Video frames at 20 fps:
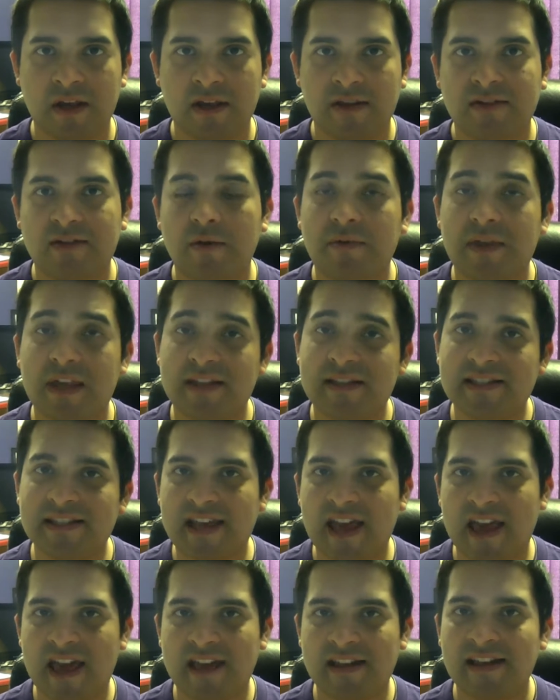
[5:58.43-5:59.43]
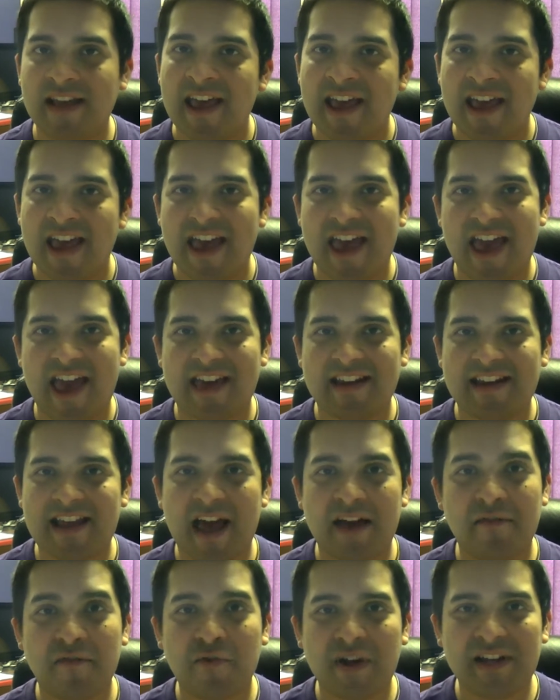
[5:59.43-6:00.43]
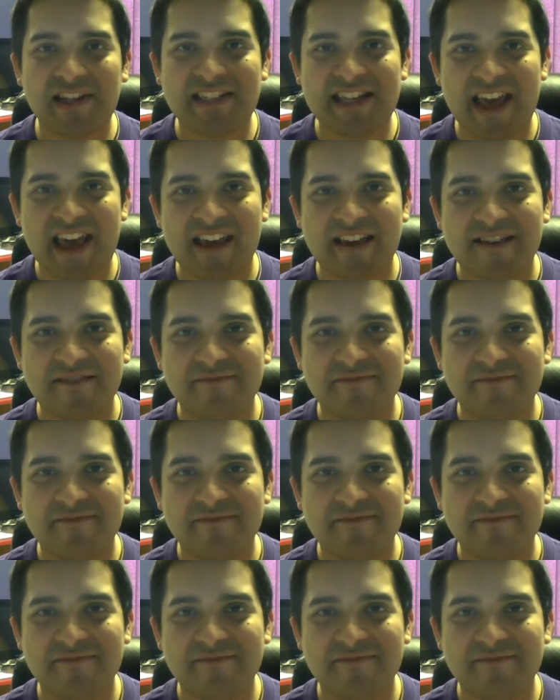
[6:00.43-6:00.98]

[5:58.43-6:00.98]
So thanks again, and have a great day.